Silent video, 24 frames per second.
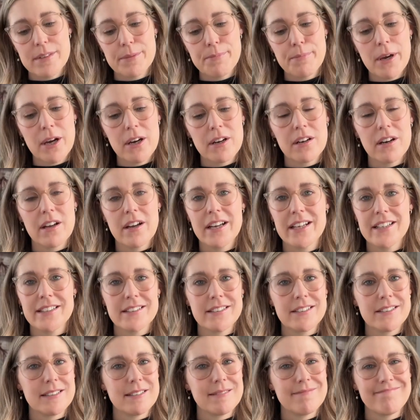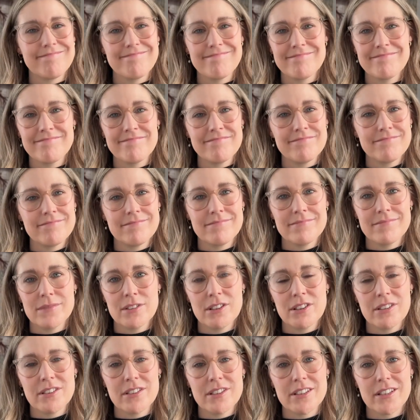The puck lights,
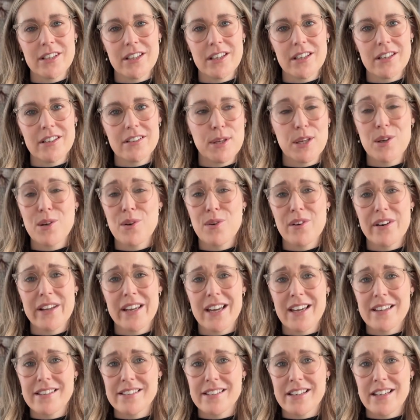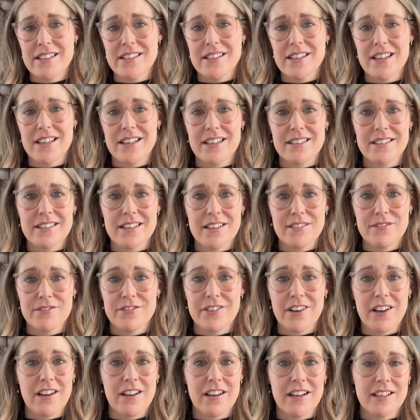not so good. Purely aesthetic, then
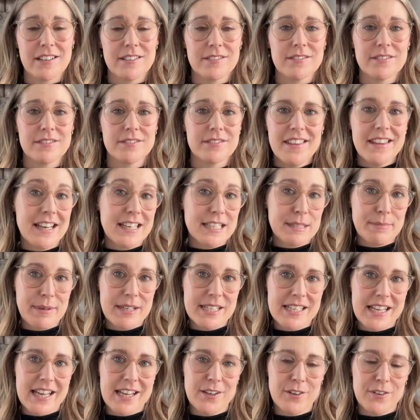fine. That's my take